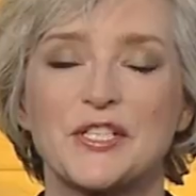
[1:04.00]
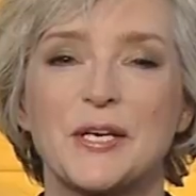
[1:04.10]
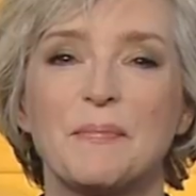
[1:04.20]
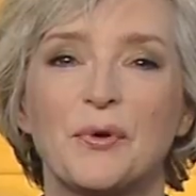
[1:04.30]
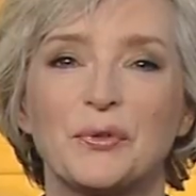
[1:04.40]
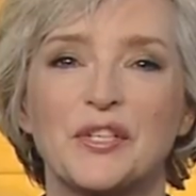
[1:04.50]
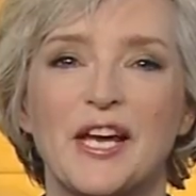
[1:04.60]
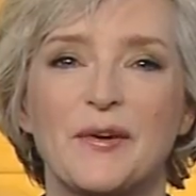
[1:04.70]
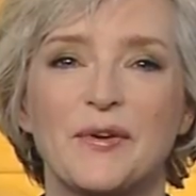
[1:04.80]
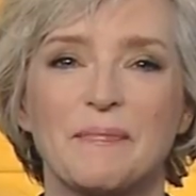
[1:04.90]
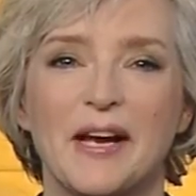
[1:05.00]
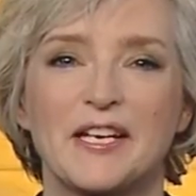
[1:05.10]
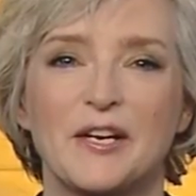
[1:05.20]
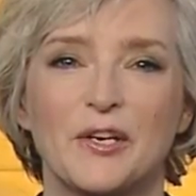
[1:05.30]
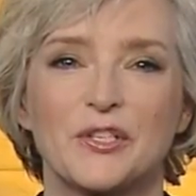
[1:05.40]
typical day with my
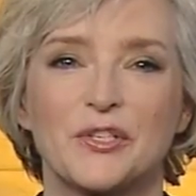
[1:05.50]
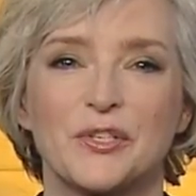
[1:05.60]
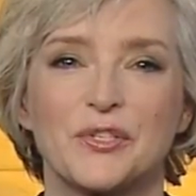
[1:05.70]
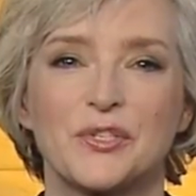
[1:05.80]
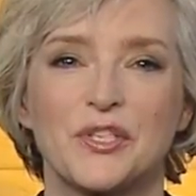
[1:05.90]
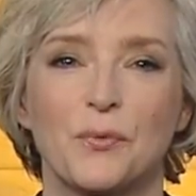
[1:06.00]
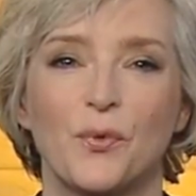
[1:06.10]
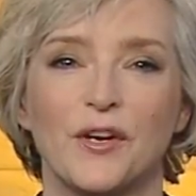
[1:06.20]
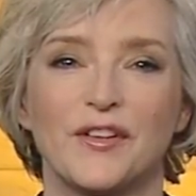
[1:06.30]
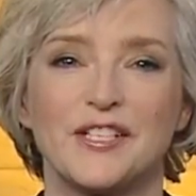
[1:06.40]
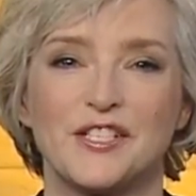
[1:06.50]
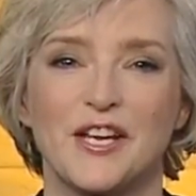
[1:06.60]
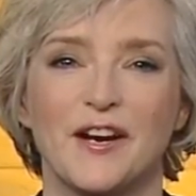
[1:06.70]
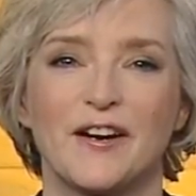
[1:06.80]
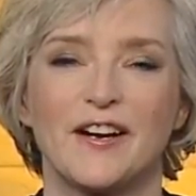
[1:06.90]
characters, Will and
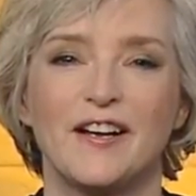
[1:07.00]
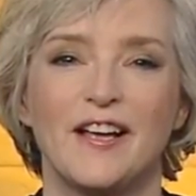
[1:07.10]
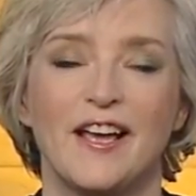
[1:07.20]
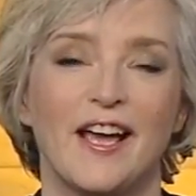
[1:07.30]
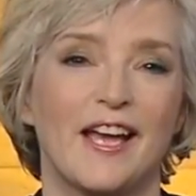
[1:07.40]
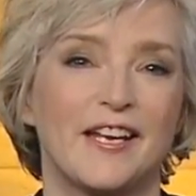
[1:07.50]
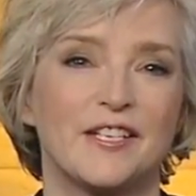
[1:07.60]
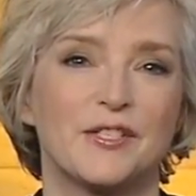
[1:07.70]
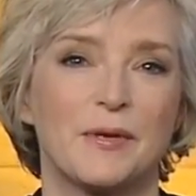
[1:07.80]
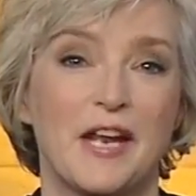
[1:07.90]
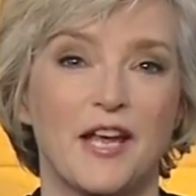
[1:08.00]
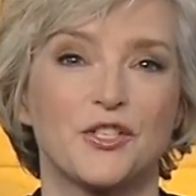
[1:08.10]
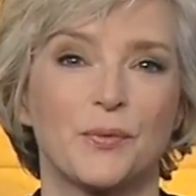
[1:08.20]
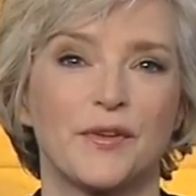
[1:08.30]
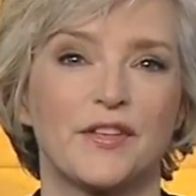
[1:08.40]
Sarah, and he's an
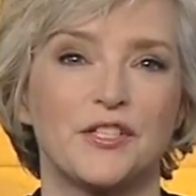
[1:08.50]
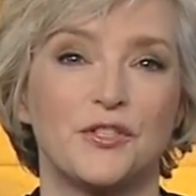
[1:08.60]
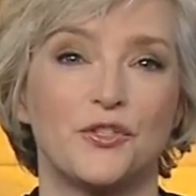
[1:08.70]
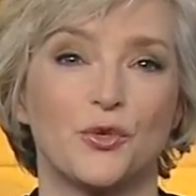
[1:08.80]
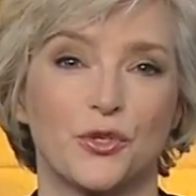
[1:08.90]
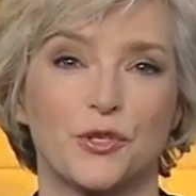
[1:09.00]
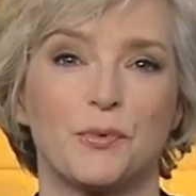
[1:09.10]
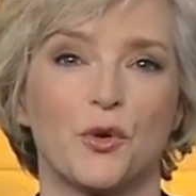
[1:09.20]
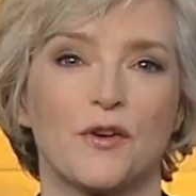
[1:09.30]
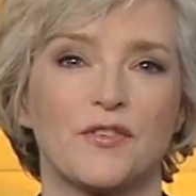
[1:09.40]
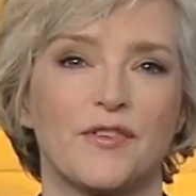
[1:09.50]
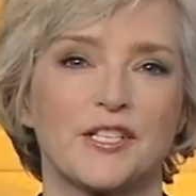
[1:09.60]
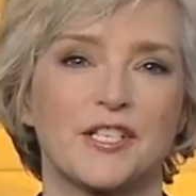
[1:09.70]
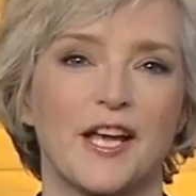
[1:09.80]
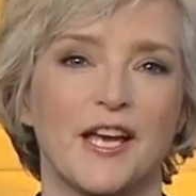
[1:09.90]
agent with the Georgia Bureau of
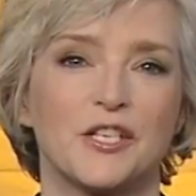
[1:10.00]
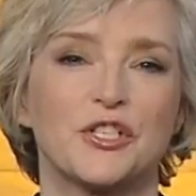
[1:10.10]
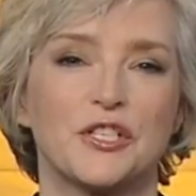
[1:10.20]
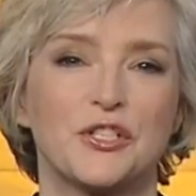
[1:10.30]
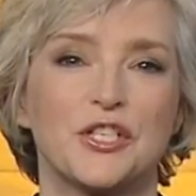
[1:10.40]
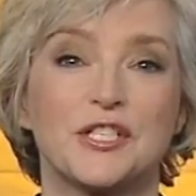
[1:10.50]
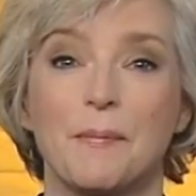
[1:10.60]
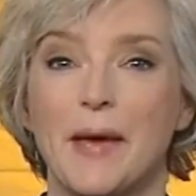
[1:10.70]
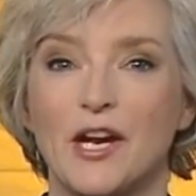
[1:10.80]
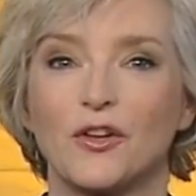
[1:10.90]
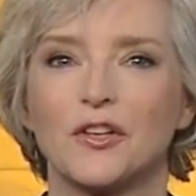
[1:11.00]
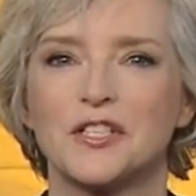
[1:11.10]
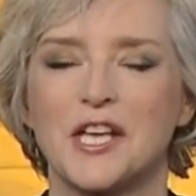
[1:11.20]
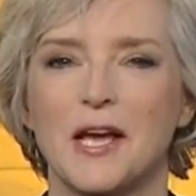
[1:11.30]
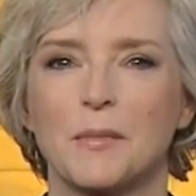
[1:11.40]
Investigation. She's a medical
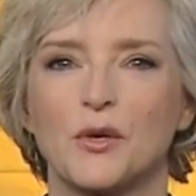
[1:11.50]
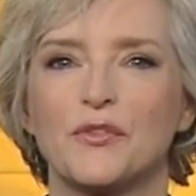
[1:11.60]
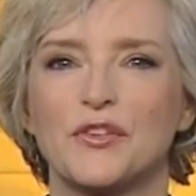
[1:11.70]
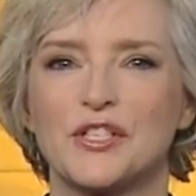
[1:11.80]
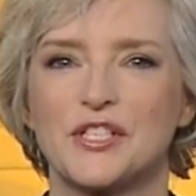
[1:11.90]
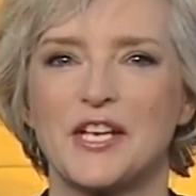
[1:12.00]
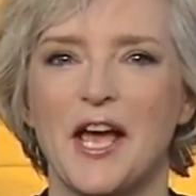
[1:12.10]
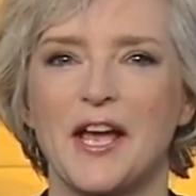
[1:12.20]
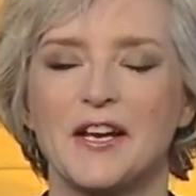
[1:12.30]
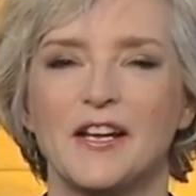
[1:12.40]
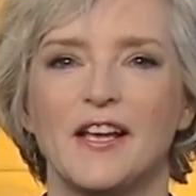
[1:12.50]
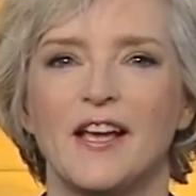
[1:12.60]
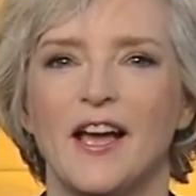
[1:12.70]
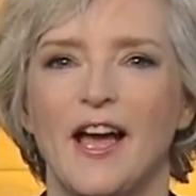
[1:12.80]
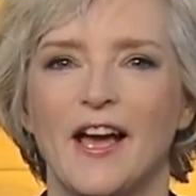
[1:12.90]
examiner for the state,
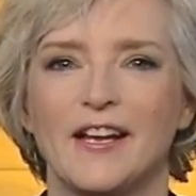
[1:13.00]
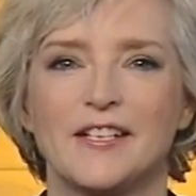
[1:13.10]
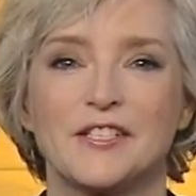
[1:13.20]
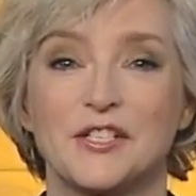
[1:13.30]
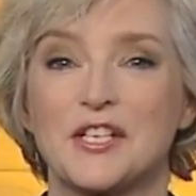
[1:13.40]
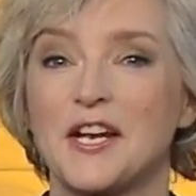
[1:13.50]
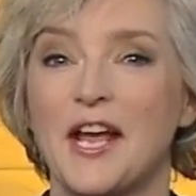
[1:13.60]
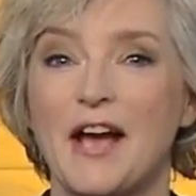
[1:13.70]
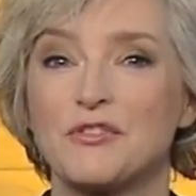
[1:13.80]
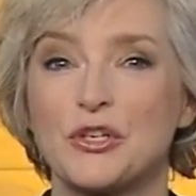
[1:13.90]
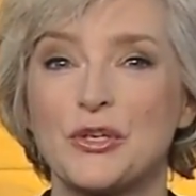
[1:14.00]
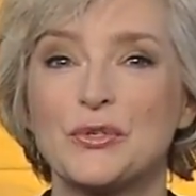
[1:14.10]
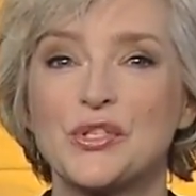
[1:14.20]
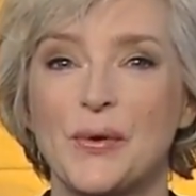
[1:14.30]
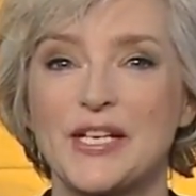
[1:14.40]
and it's a Sunday
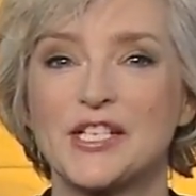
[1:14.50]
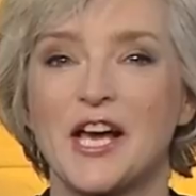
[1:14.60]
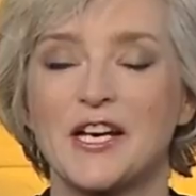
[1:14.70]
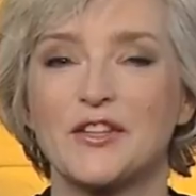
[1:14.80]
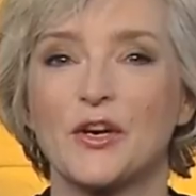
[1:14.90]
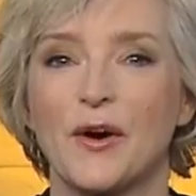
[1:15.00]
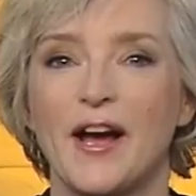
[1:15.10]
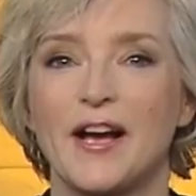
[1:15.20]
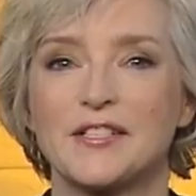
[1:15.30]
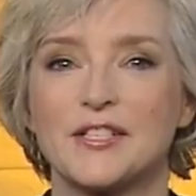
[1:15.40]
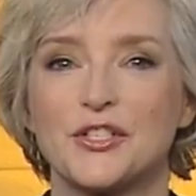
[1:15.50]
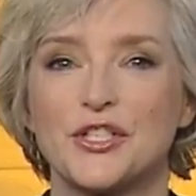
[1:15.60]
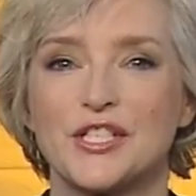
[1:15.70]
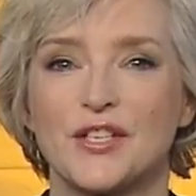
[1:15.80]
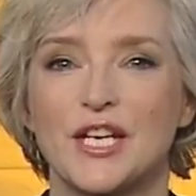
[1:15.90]
afternoon, so he's cutting the grass, and
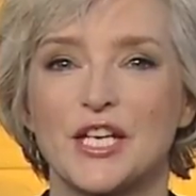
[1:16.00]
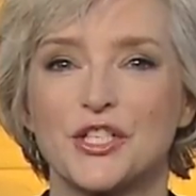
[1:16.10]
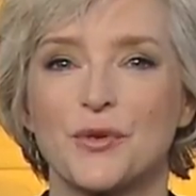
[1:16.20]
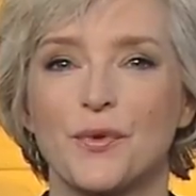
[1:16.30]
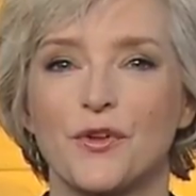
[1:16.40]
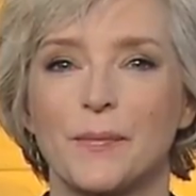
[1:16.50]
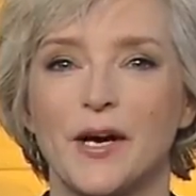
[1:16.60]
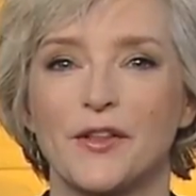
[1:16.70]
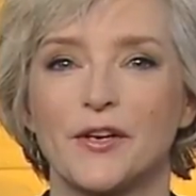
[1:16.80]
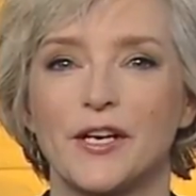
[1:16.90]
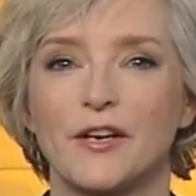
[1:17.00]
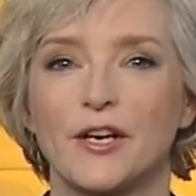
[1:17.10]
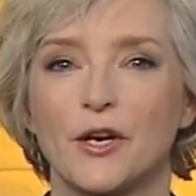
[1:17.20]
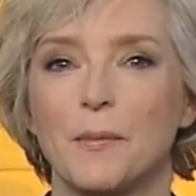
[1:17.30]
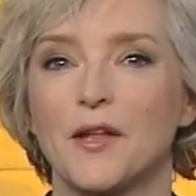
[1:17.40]
she's in the kitchen with her mother,
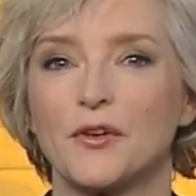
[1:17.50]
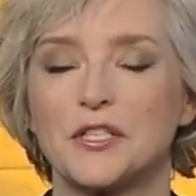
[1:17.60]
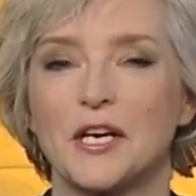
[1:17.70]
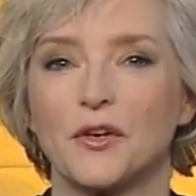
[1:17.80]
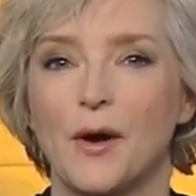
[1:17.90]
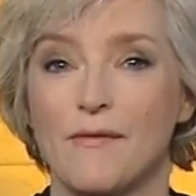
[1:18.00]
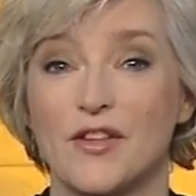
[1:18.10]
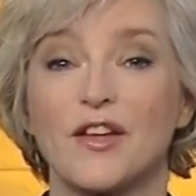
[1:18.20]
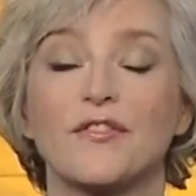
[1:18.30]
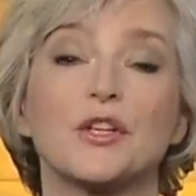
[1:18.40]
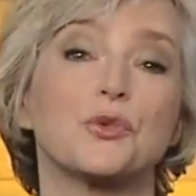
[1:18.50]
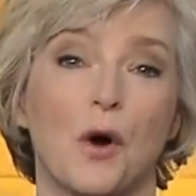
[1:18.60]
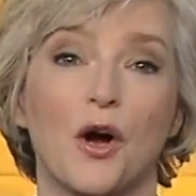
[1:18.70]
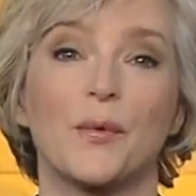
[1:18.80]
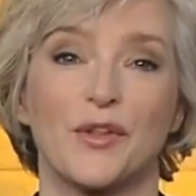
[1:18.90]
hearing her mother tell her everything that's
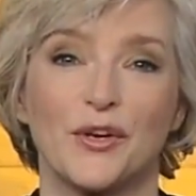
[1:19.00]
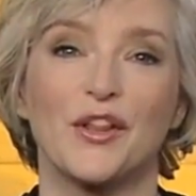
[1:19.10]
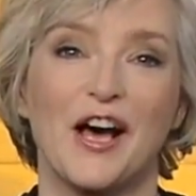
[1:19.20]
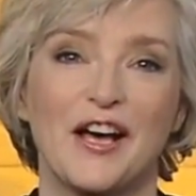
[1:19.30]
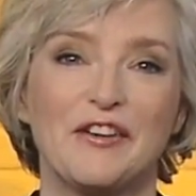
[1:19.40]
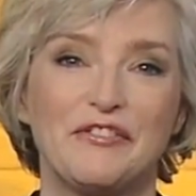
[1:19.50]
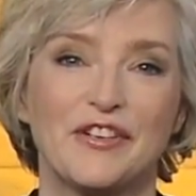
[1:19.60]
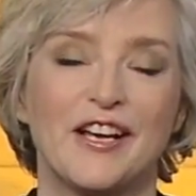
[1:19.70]
wrong with her life.